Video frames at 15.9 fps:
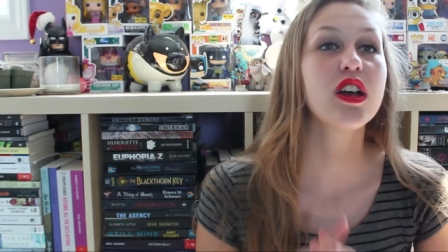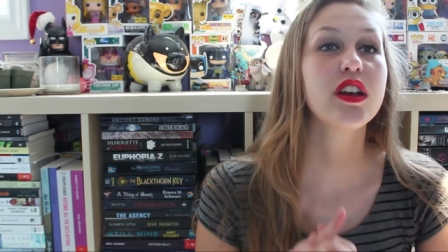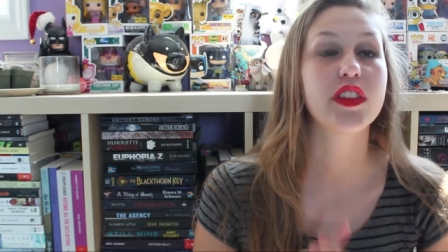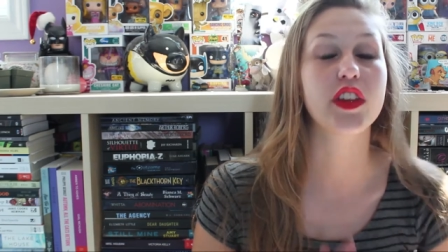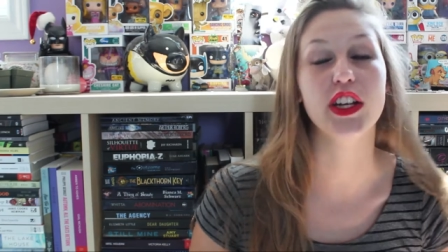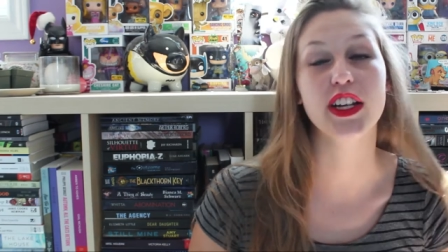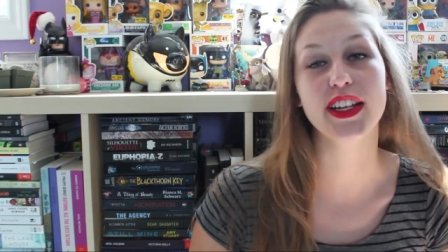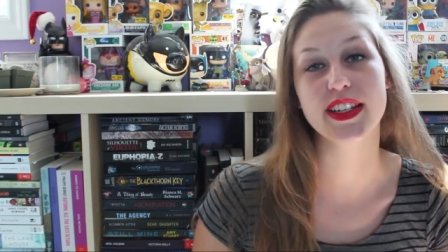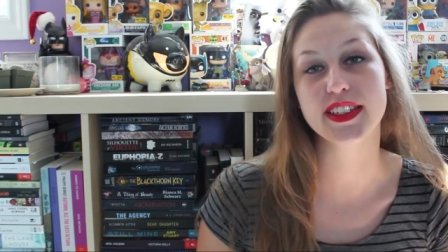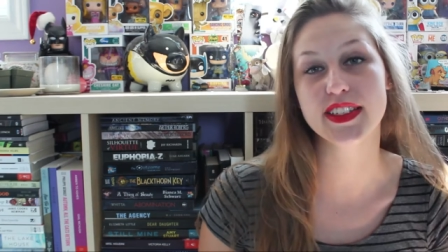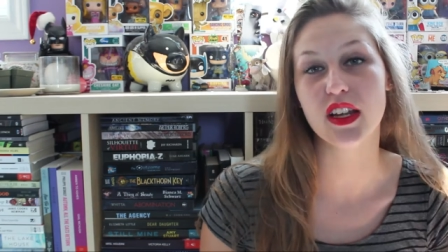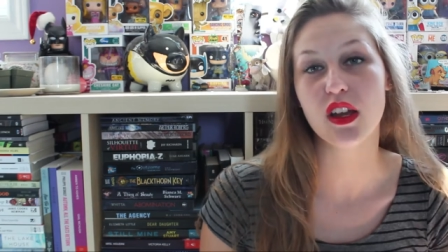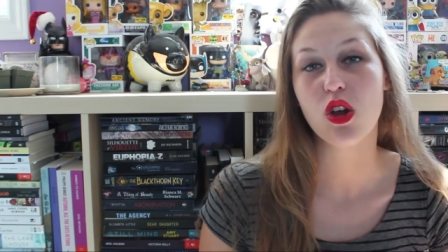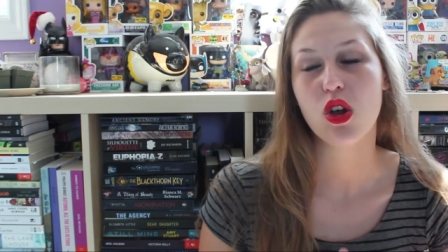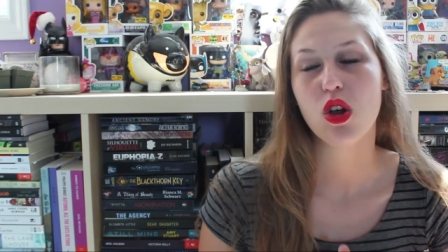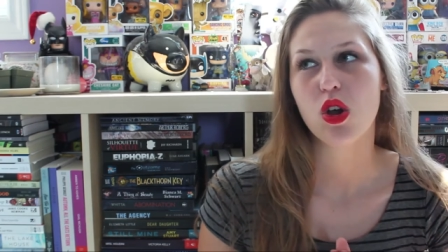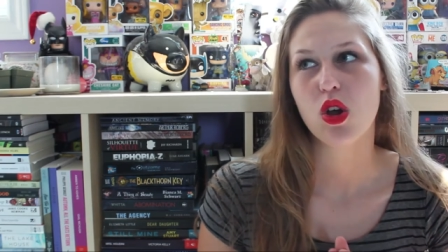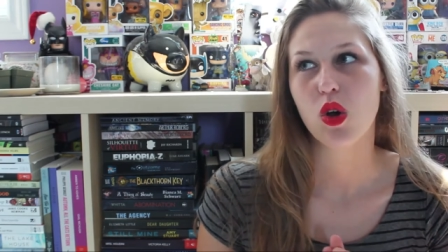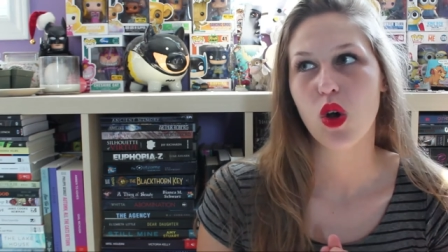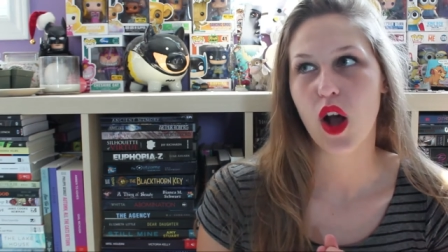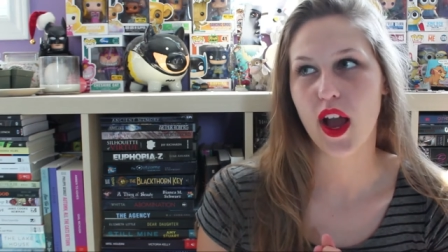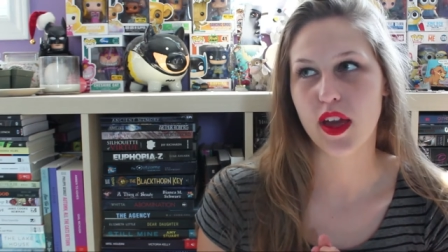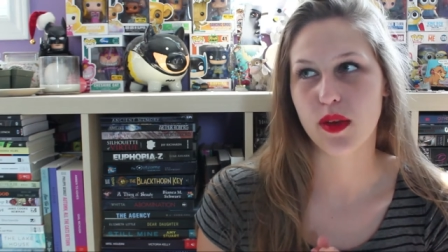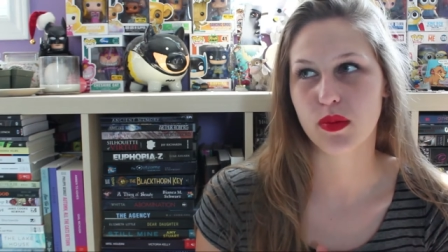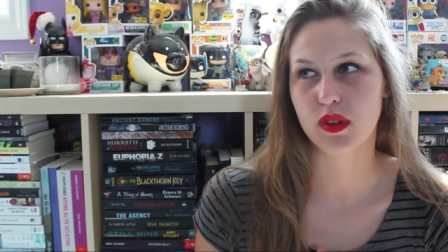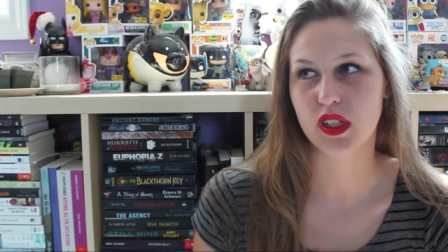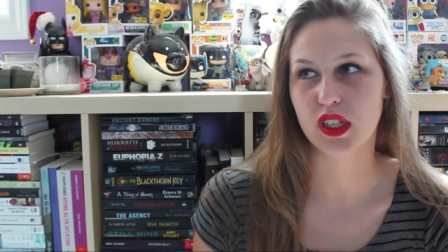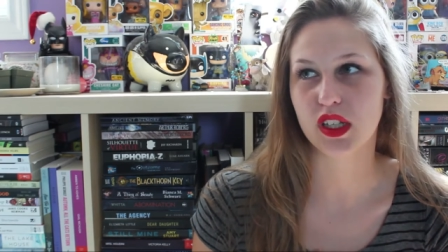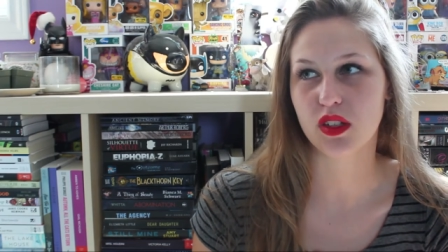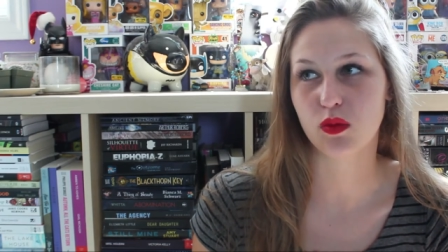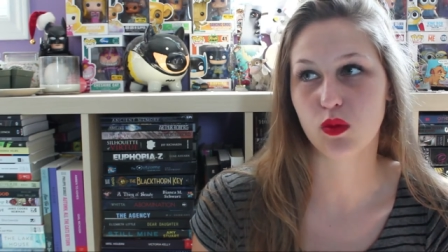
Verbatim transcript: There is I believe,